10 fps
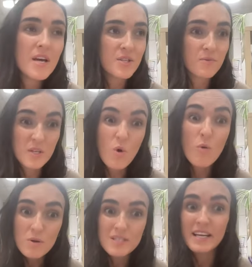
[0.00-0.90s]
So there's
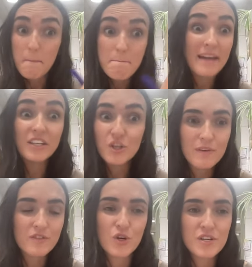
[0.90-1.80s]
almost like a menu
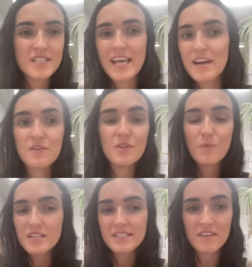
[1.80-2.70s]
of choice there. And the
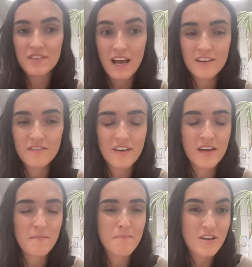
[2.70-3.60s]
ones I've
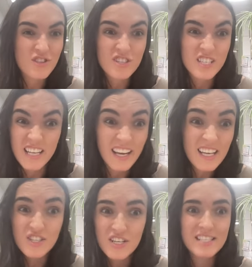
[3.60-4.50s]
mentioned today
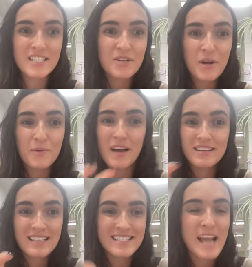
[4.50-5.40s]
are just,
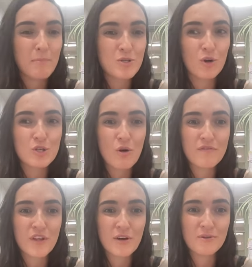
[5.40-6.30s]
a snapshot of
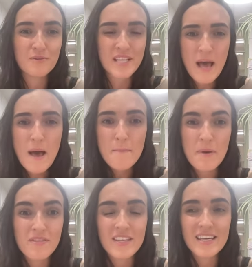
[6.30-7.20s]
those.
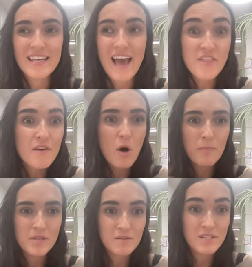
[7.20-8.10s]
But the other
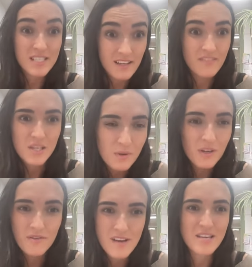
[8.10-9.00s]
opportunities are that you can
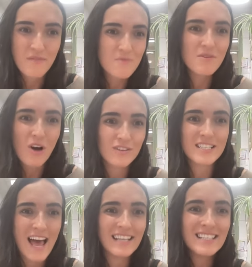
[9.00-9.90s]
create your own
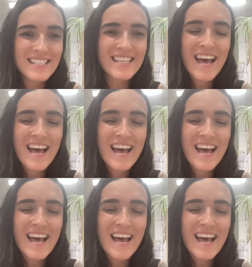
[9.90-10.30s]
content.